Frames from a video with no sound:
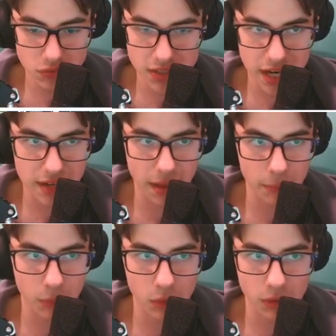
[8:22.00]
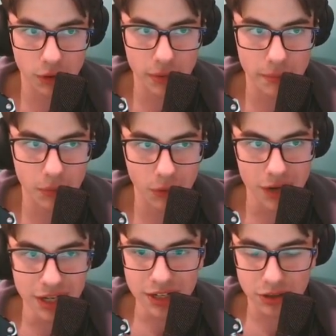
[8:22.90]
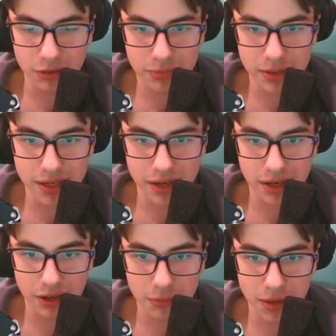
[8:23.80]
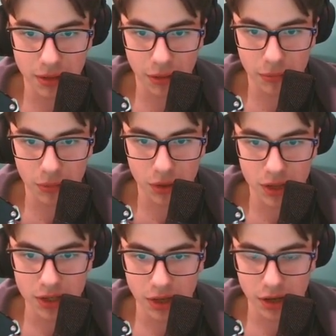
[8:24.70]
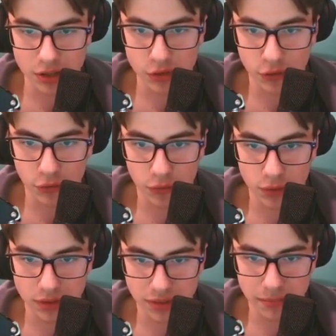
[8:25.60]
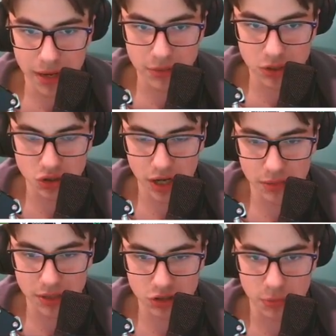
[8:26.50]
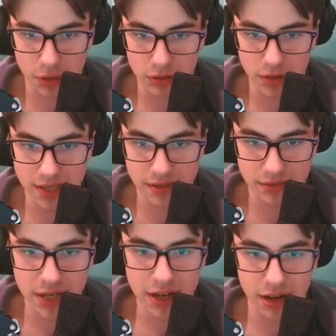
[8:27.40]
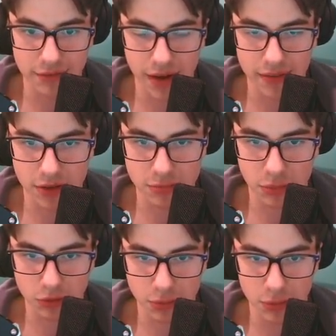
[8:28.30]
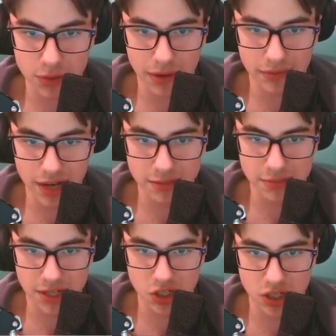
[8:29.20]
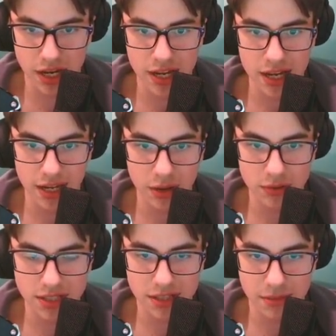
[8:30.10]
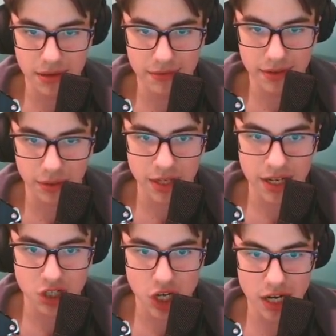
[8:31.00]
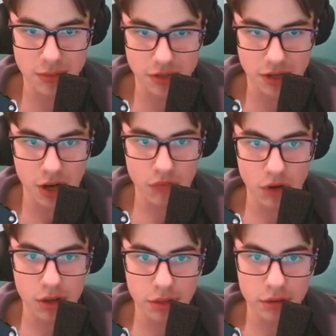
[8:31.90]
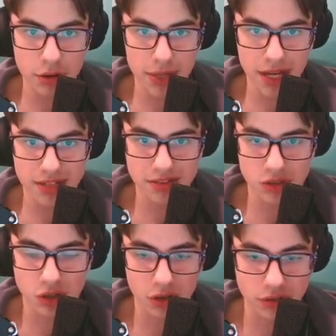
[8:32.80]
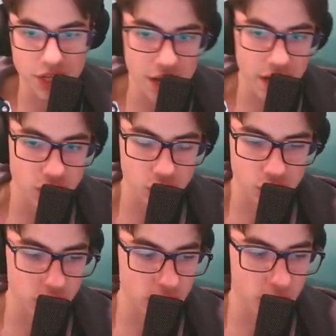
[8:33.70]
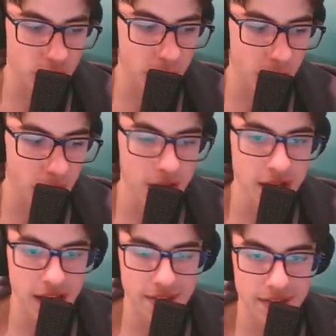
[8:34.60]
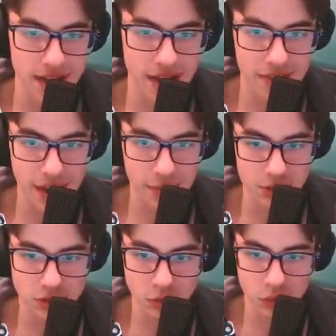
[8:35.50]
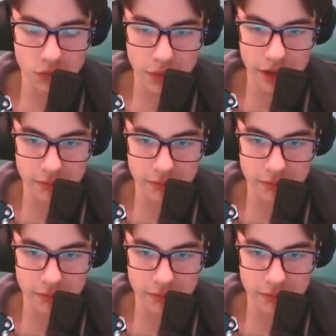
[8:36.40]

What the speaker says: retaining that ball a little bit more could be a lot more useful for us than maybe just trying to be super creative and find those balls. But we do have a nice position here. It goes into the midfield. It's Jacobson running through and he has the shot. It just goes over the bar in the end there, but it's a lovely bit of